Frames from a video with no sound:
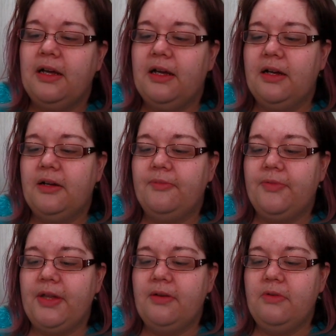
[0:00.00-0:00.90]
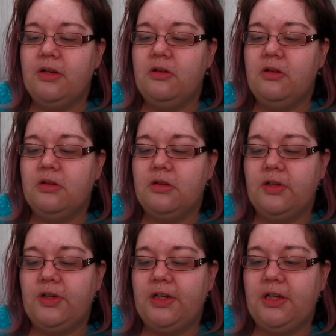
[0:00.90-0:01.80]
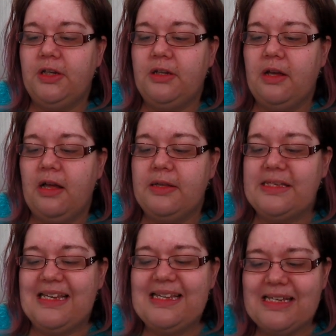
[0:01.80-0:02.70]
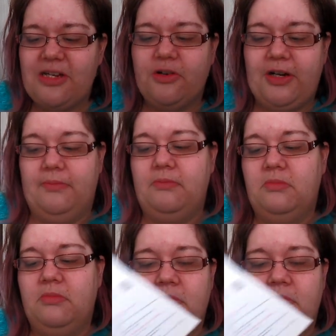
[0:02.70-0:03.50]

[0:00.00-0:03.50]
Then we got the CC cream.